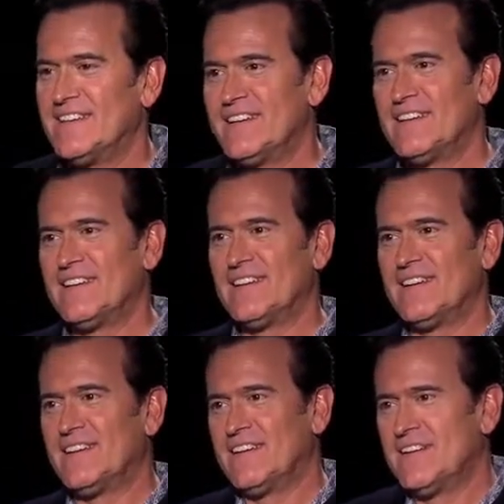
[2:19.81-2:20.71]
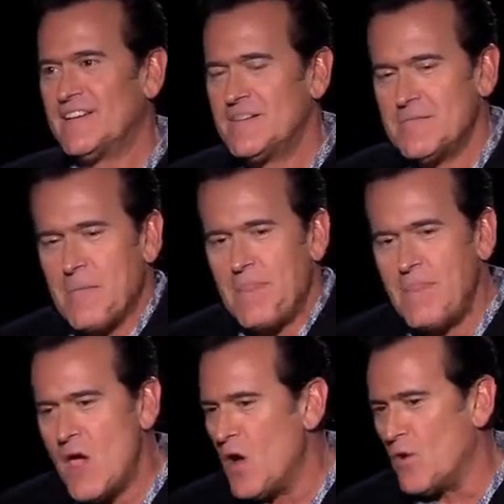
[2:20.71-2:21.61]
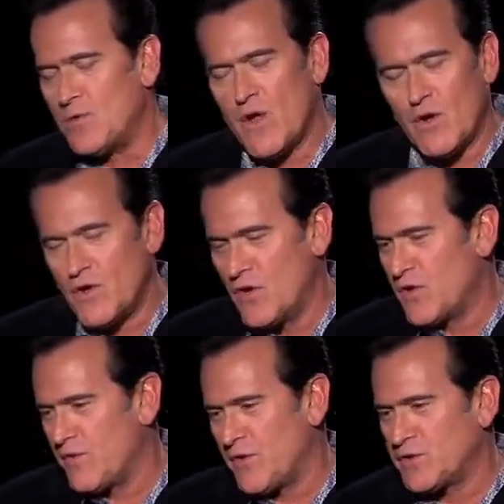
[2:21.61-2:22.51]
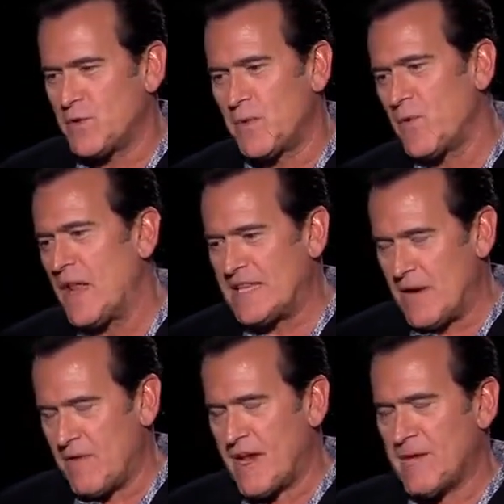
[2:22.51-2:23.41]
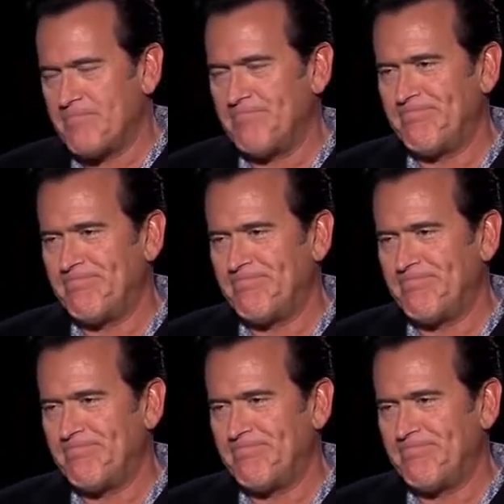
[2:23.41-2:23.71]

anybody, It was like something you guys no, planned No, you're or... the first one who brought that one up.